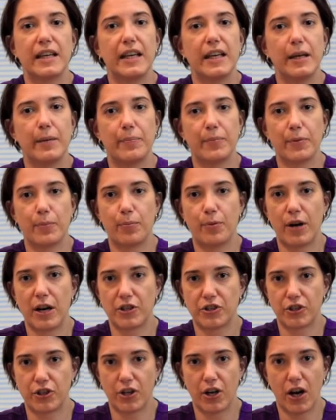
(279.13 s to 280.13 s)
keep the
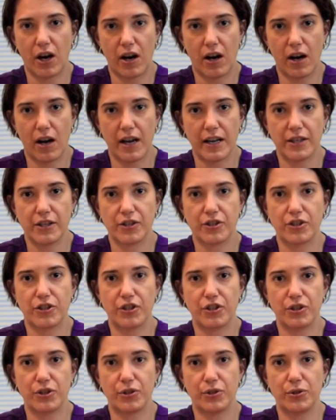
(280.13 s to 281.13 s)
pressure on
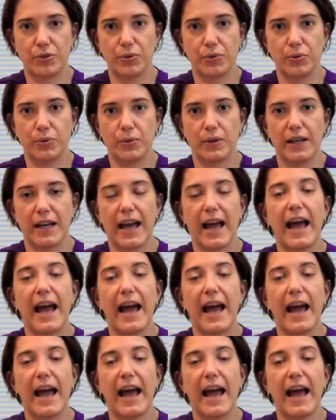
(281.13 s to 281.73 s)
to